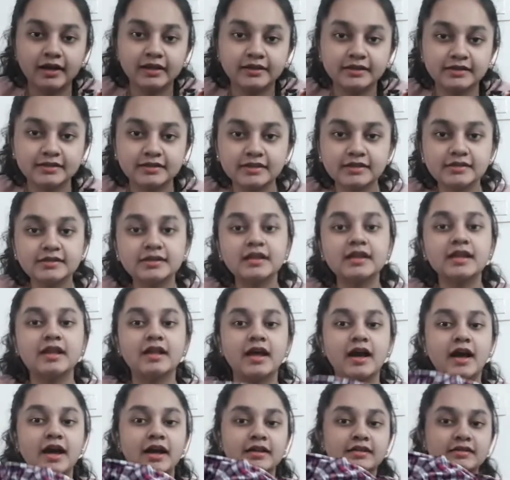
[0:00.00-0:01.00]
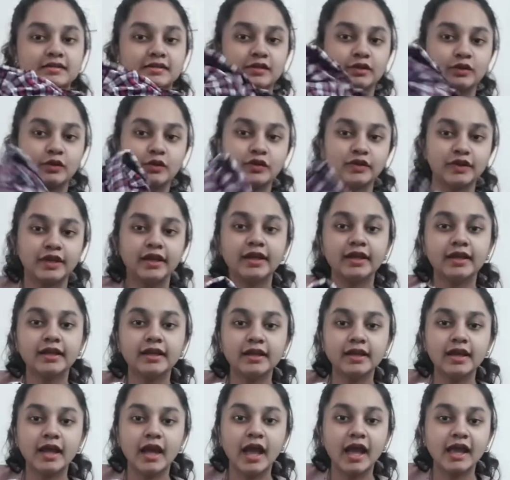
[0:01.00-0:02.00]
This is the last
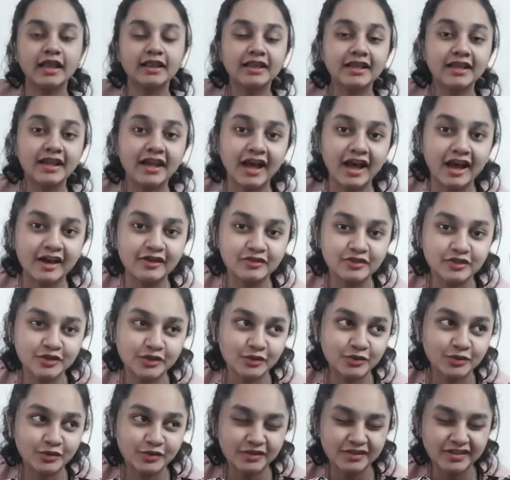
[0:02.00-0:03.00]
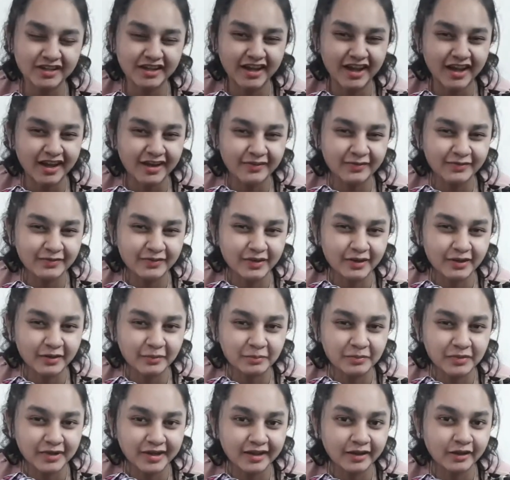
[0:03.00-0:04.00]
clothing, and then I have shoes, and I have a
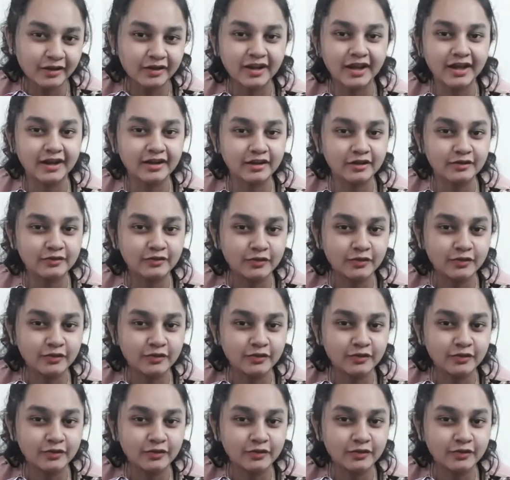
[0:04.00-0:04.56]
pretty good idea